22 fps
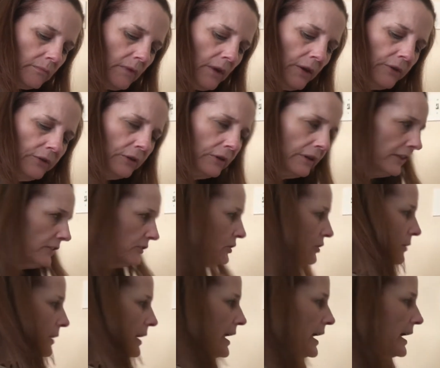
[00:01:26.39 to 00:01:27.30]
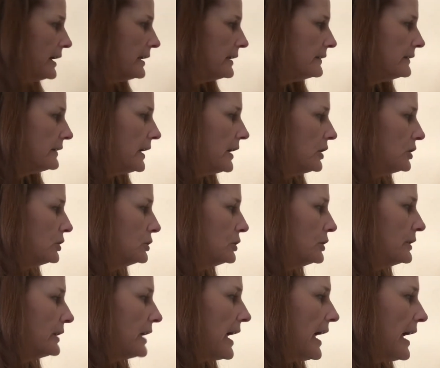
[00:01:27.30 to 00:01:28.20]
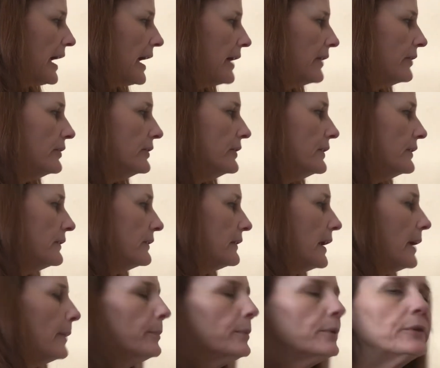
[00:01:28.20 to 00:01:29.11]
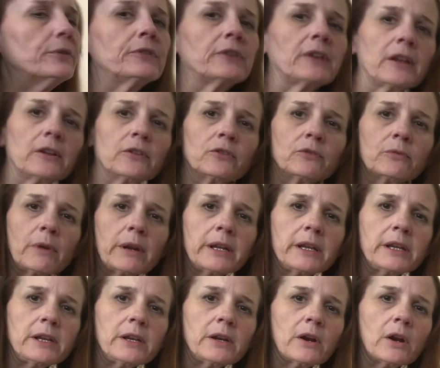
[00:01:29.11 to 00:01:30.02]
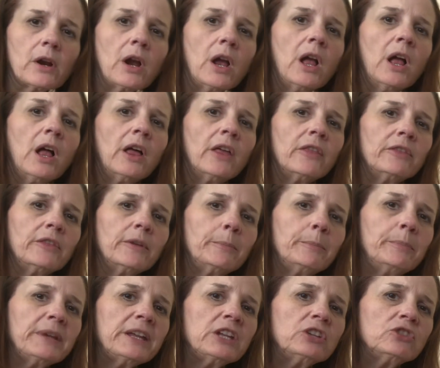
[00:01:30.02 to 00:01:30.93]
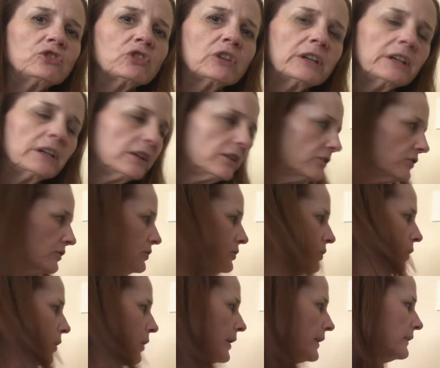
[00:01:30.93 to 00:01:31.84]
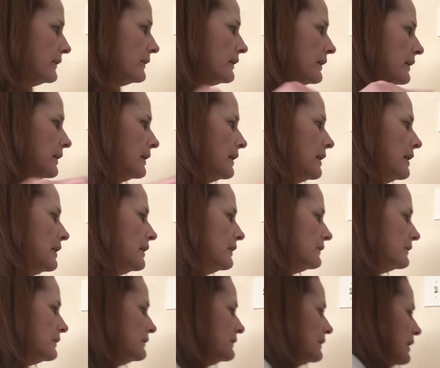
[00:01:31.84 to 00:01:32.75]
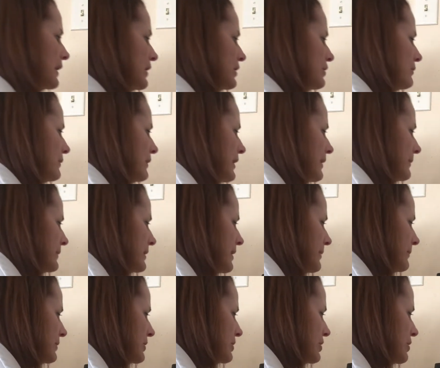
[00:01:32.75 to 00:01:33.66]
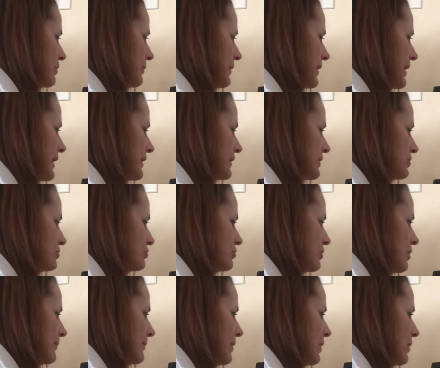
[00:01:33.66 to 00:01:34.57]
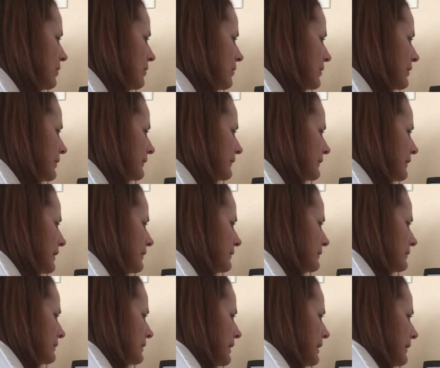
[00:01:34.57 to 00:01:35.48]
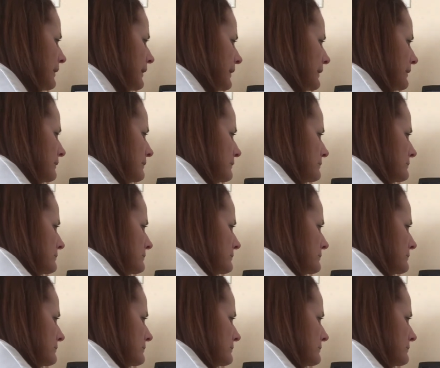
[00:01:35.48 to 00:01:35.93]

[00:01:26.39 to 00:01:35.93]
So let's go ahead and take a look at this sample sentence right here. The beach is noisy. To diagram it, I'm going to go ahead and draw my horizontal line.